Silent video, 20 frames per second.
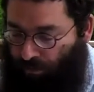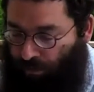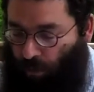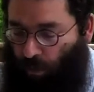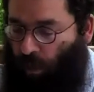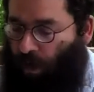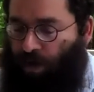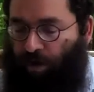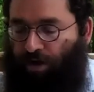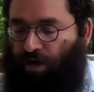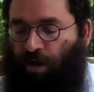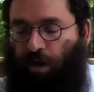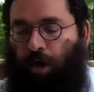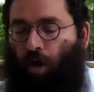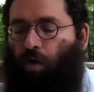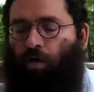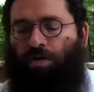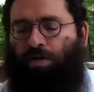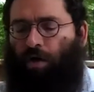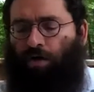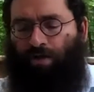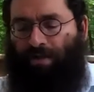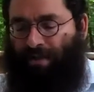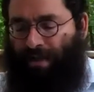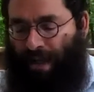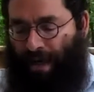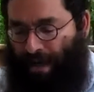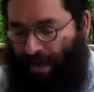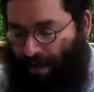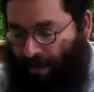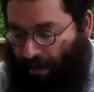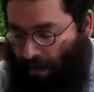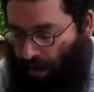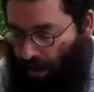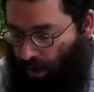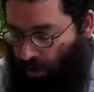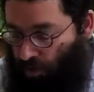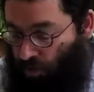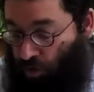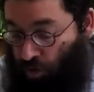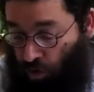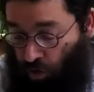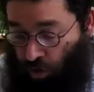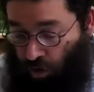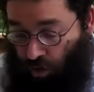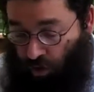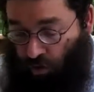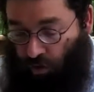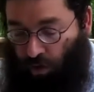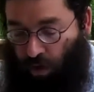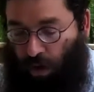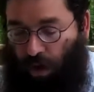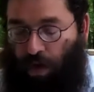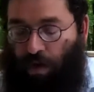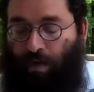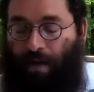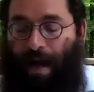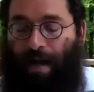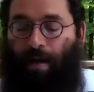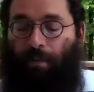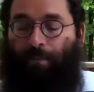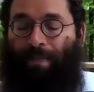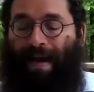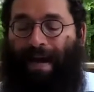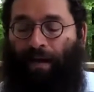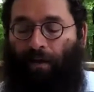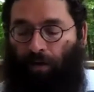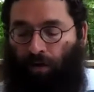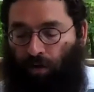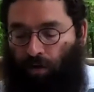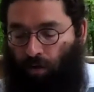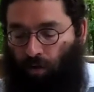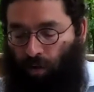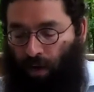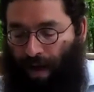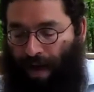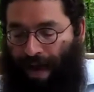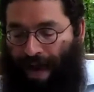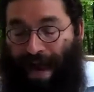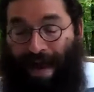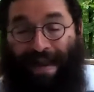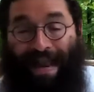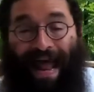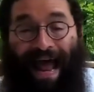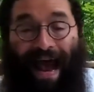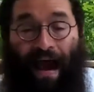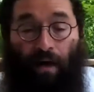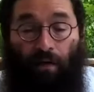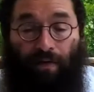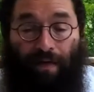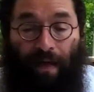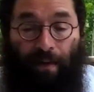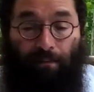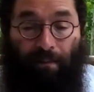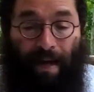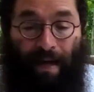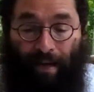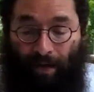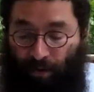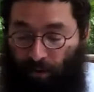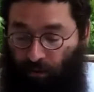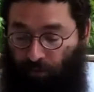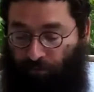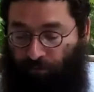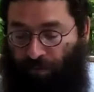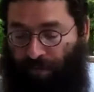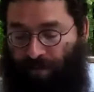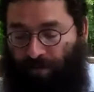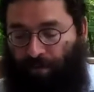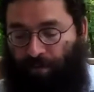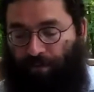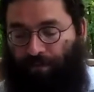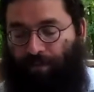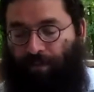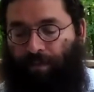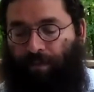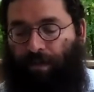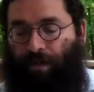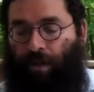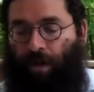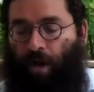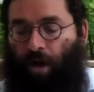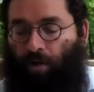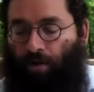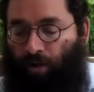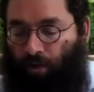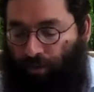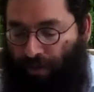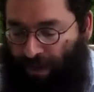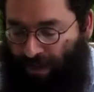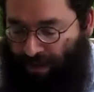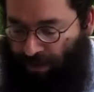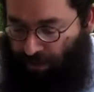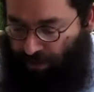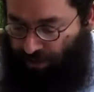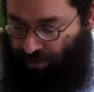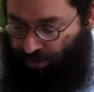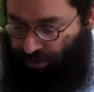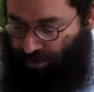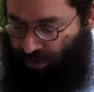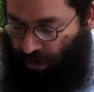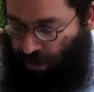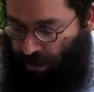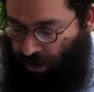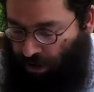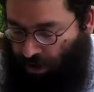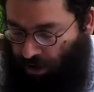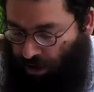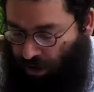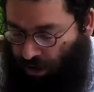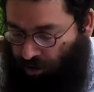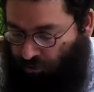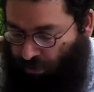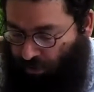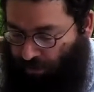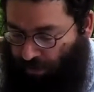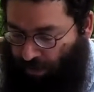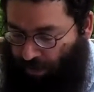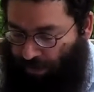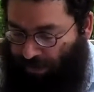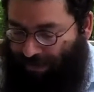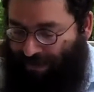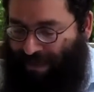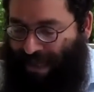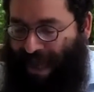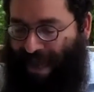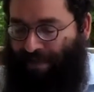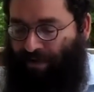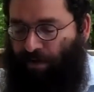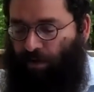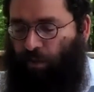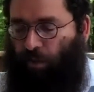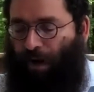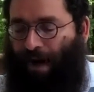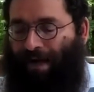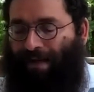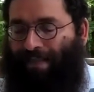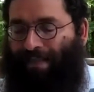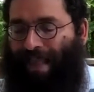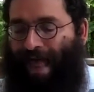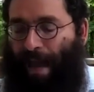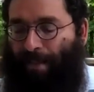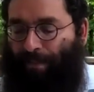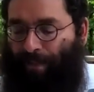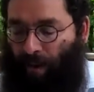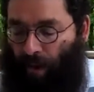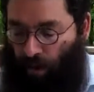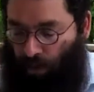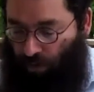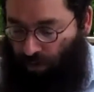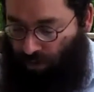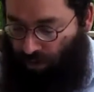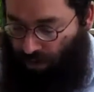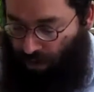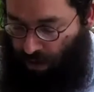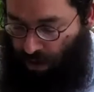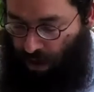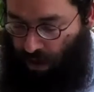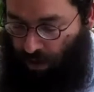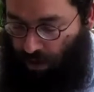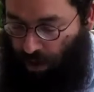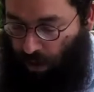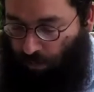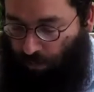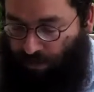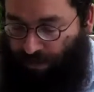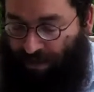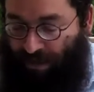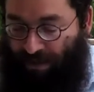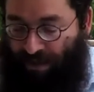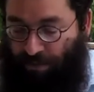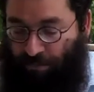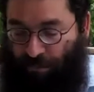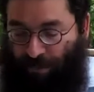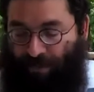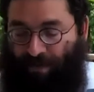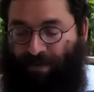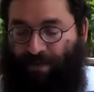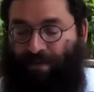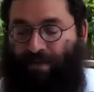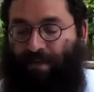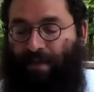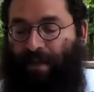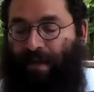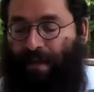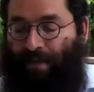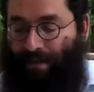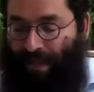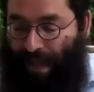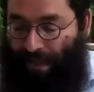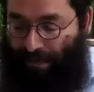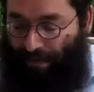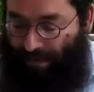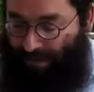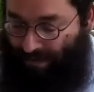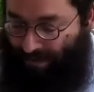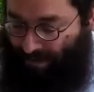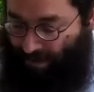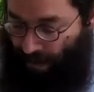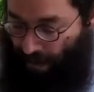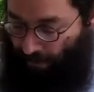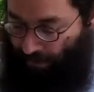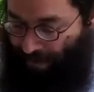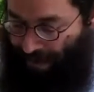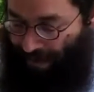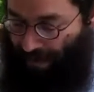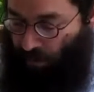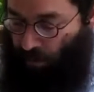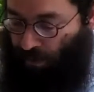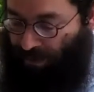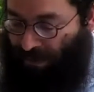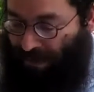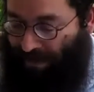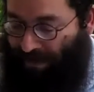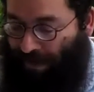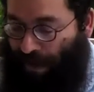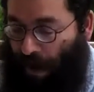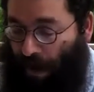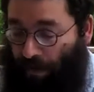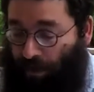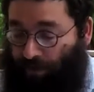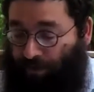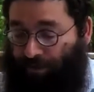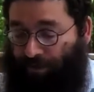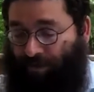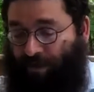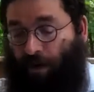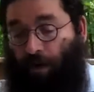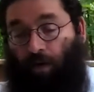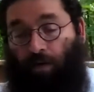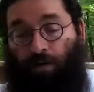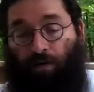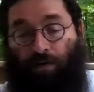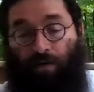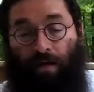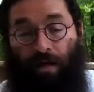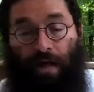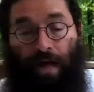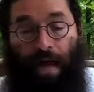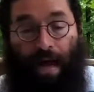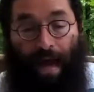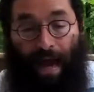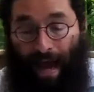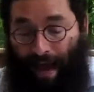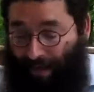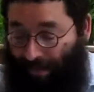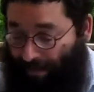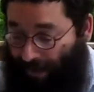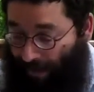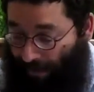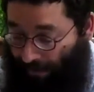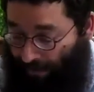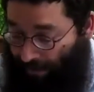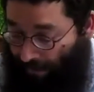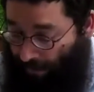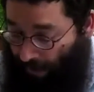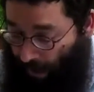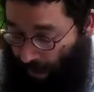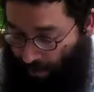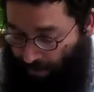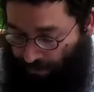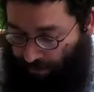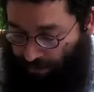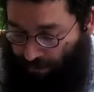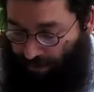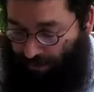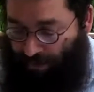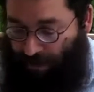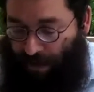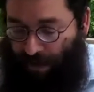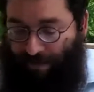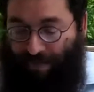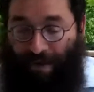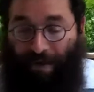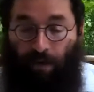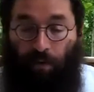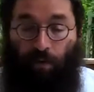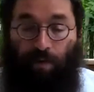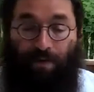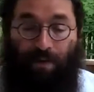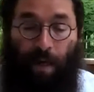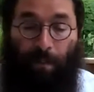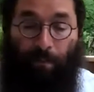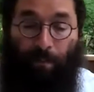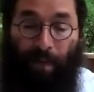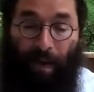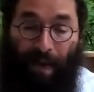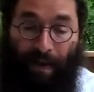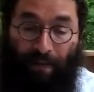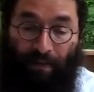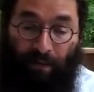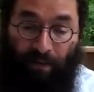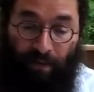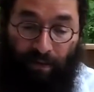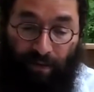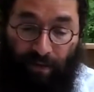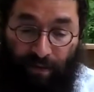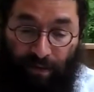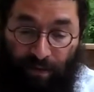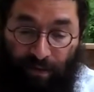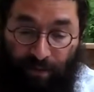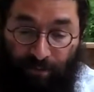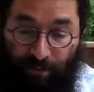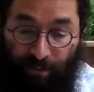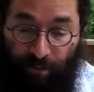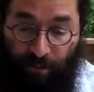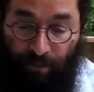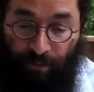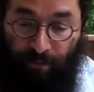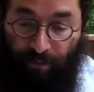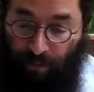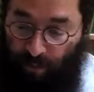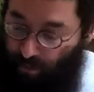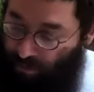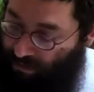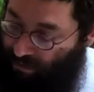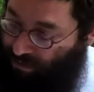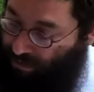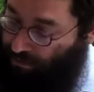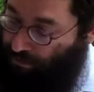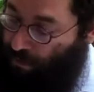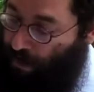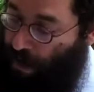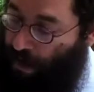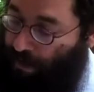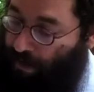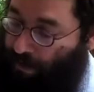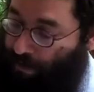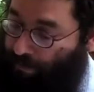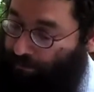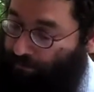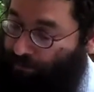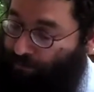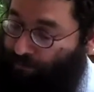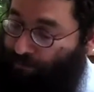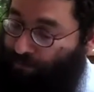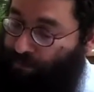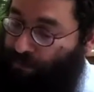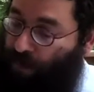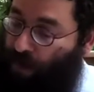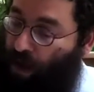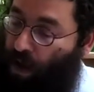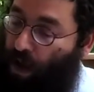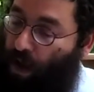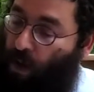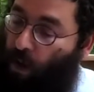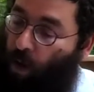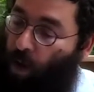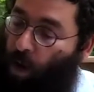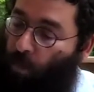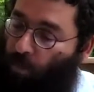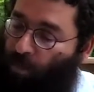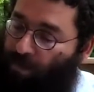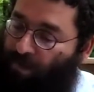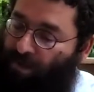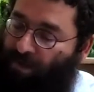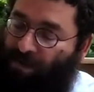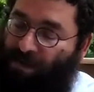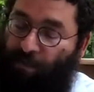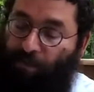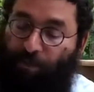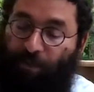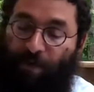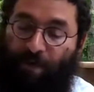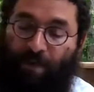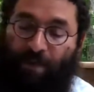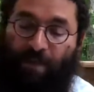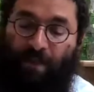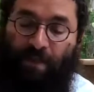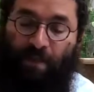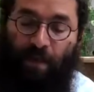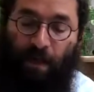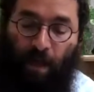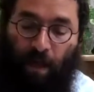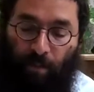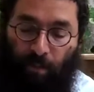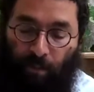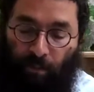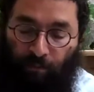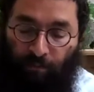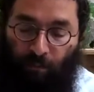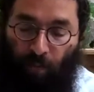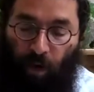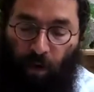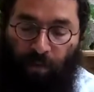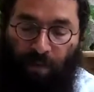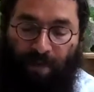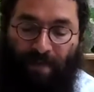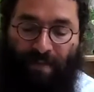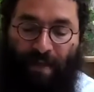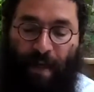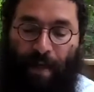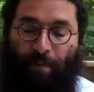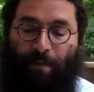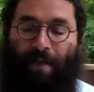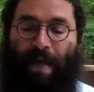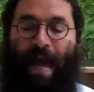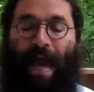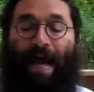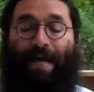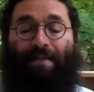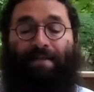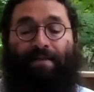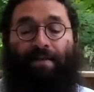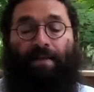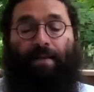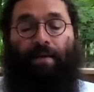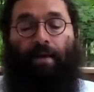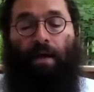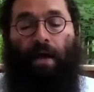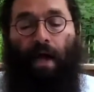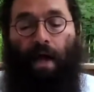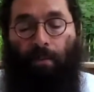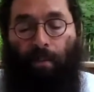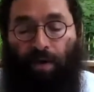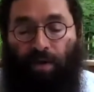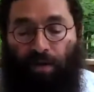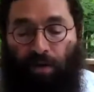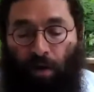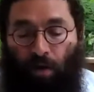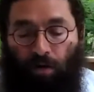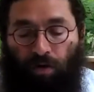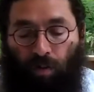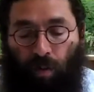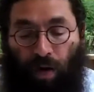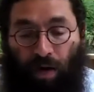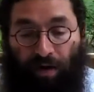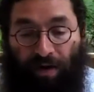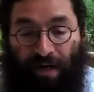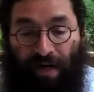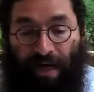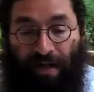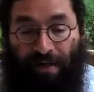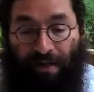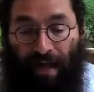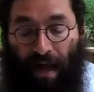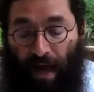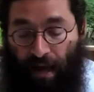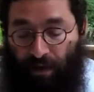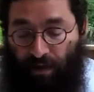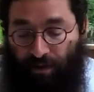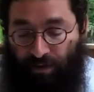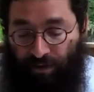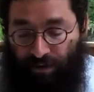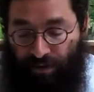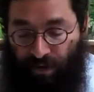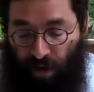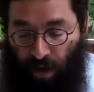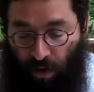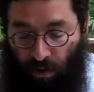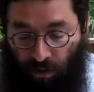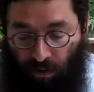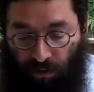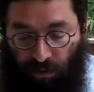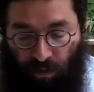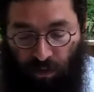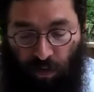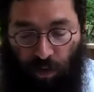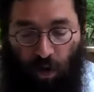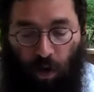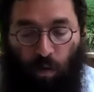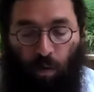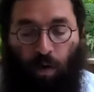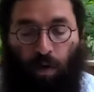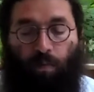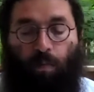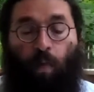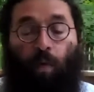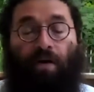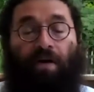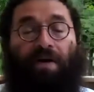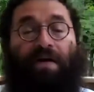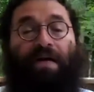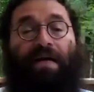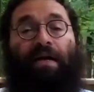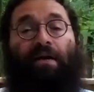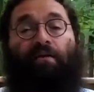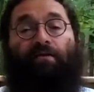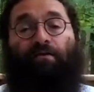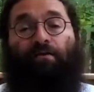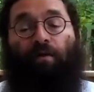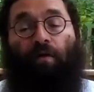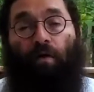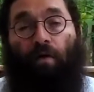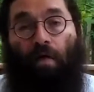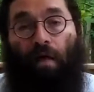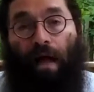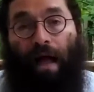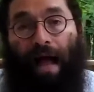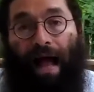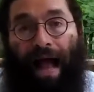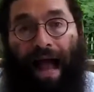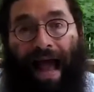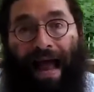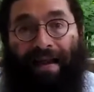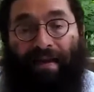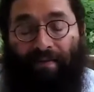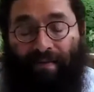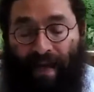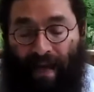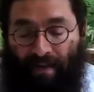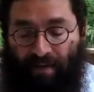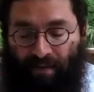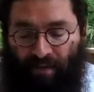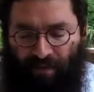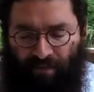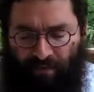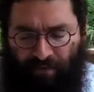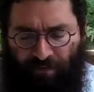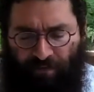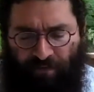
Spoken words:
what your clothes are saying to you, not about you, and how they make you feel. The researchers distributed standard white lab coats to participants, telling some that it was a doctor's coat and telling the others that it was a painter's smock. All participants performed the same task, but those wearing a doctor's coat were more careful and attentive.